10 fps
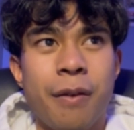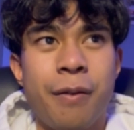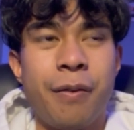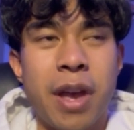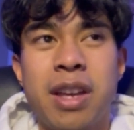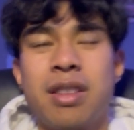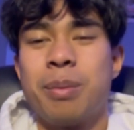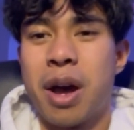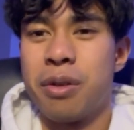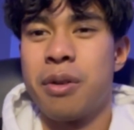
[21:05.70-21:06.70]
faked
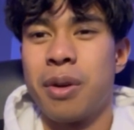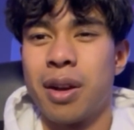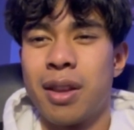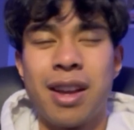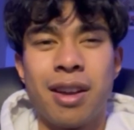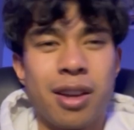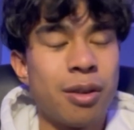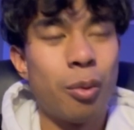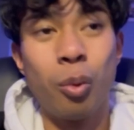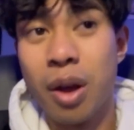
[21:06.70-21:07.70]
about knowing. Like,
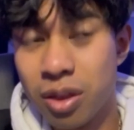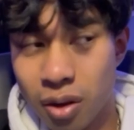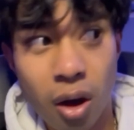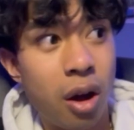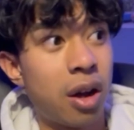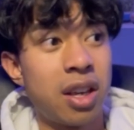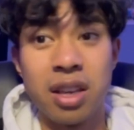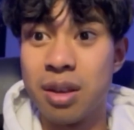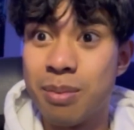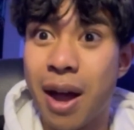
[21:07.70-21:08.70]
when Aki
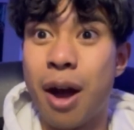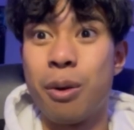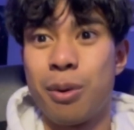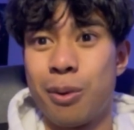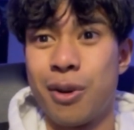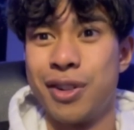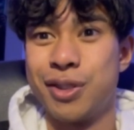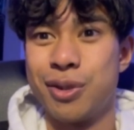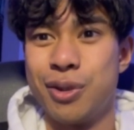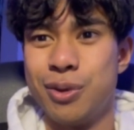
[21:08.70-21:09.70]
and Power were
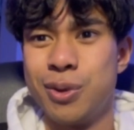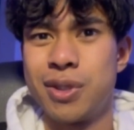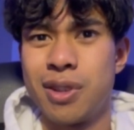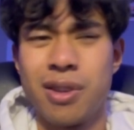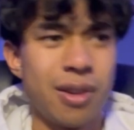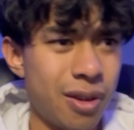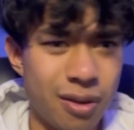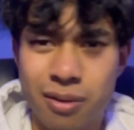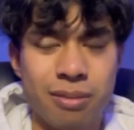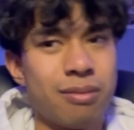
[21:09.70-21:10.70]
introduced,
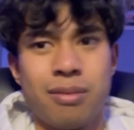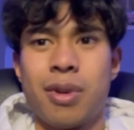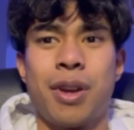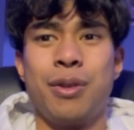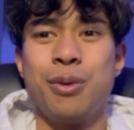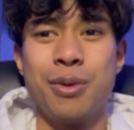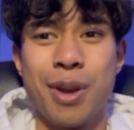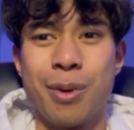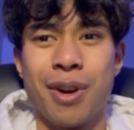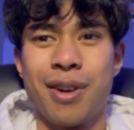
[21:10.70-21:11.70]
I knew who they
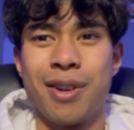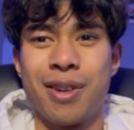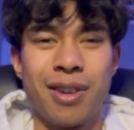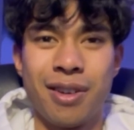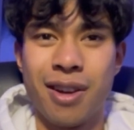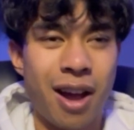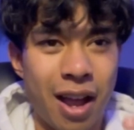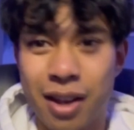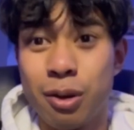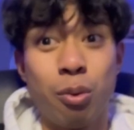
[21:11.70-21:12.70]
were.
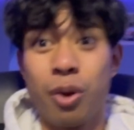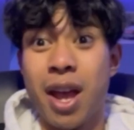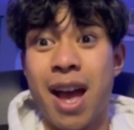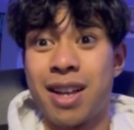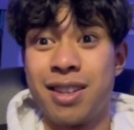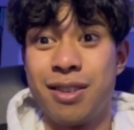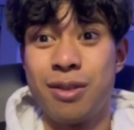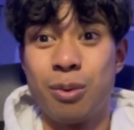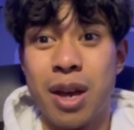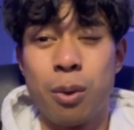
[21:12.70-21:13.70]
I reacted in
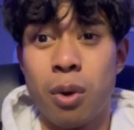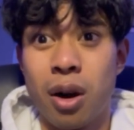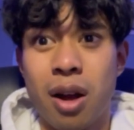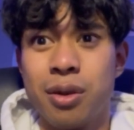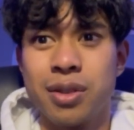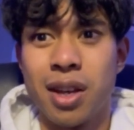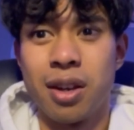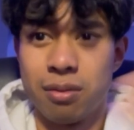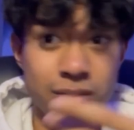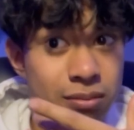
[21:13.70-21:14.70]
a way where I was
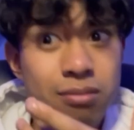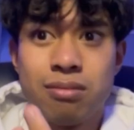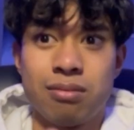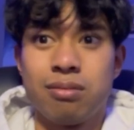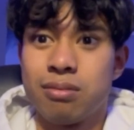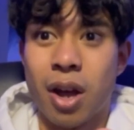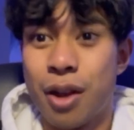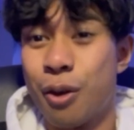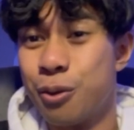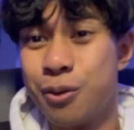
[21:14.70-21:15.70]
like, I
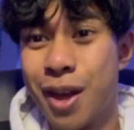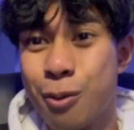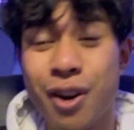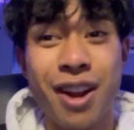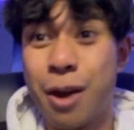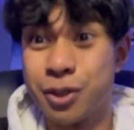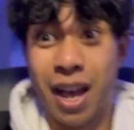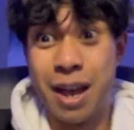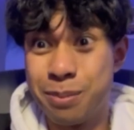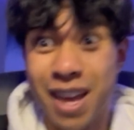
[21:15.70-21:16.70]
know who they were, and I was
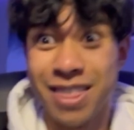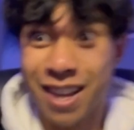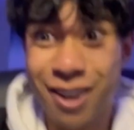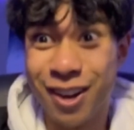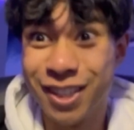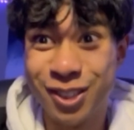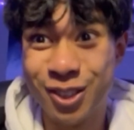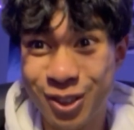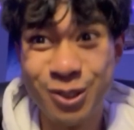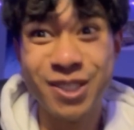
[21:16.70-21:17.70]
hyped that they got
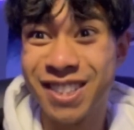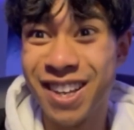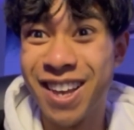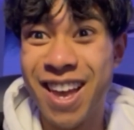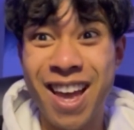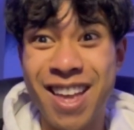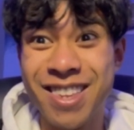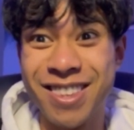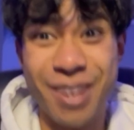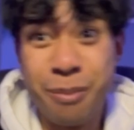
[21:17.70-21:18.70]
introduced,
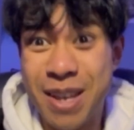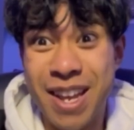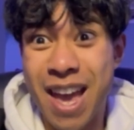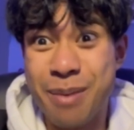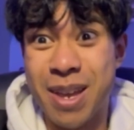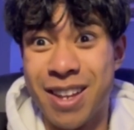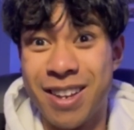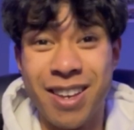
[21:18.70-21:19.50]
and they're being animated.